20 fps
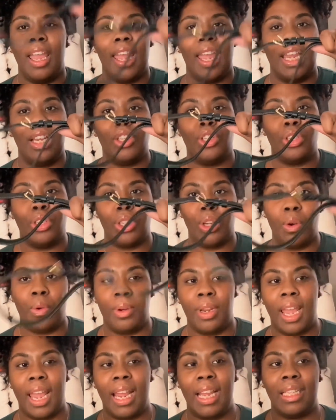It's so
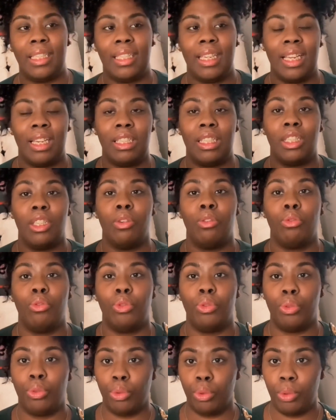nice. It's
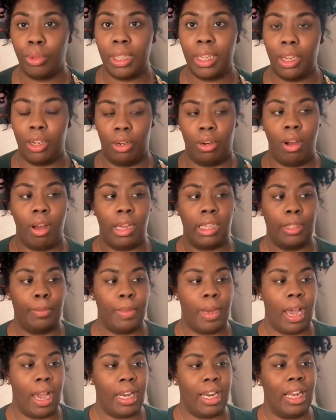truly a
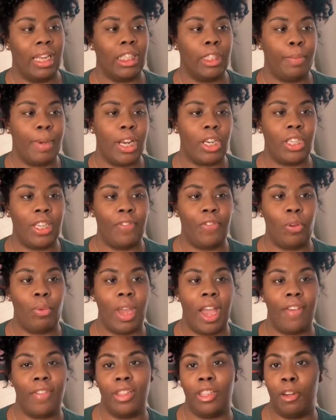crossbody, especially if you
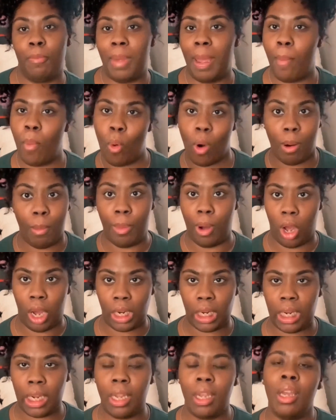have a little bit more
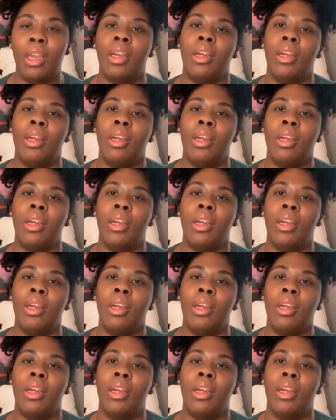body.